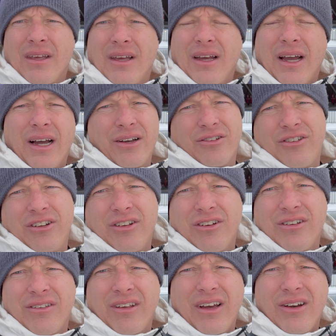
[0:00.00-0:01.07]
how she
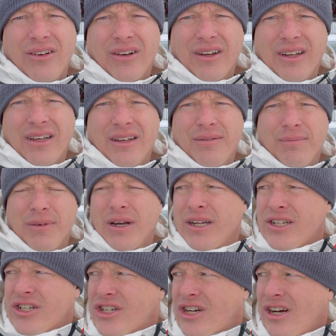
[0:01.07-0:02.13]
turns out. I'm
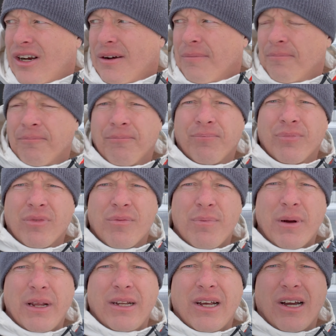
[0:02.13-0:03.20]
not sure. It's
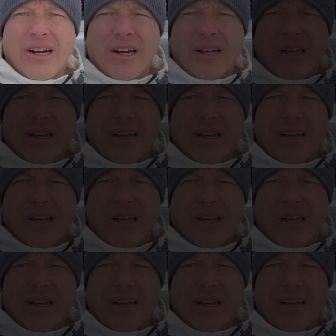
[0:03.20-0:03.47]
pretty dark.